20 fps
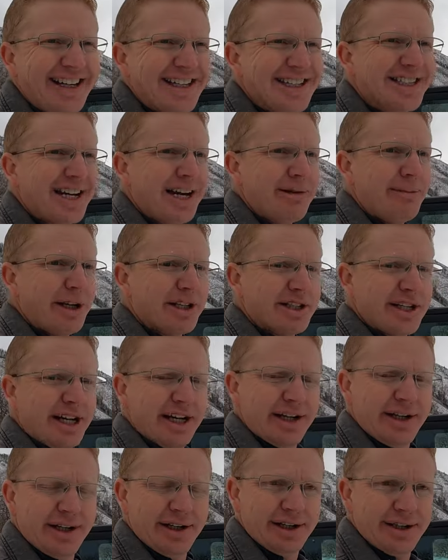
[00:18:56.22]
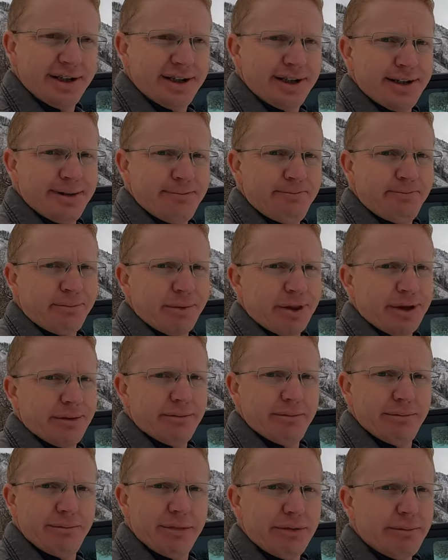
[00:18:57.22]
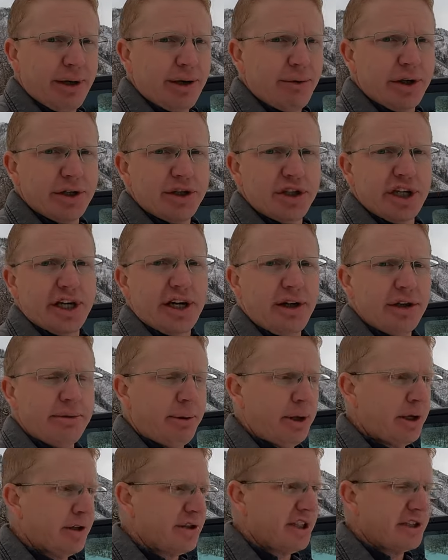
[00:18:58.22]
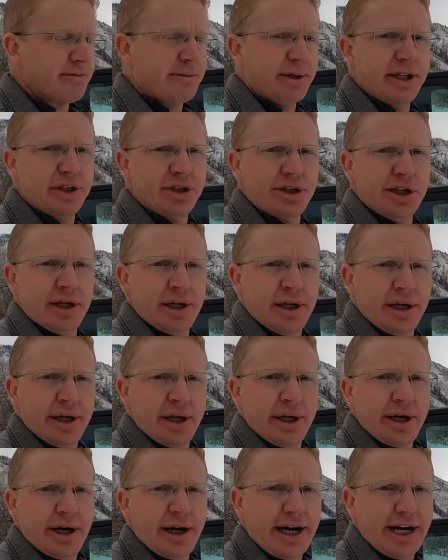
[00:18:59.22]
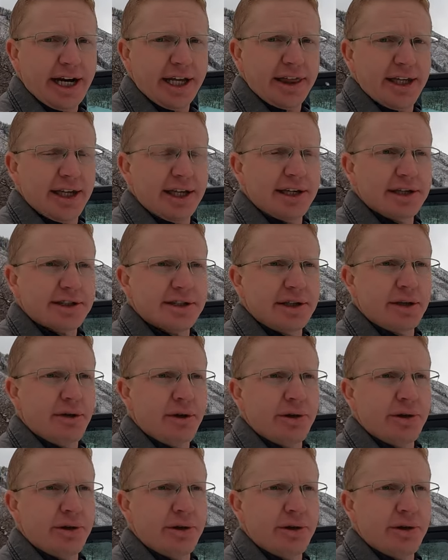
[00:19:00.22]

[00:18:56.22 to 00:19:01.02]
side-by-side, you might want to check out the Polaris Expedition. I think it's the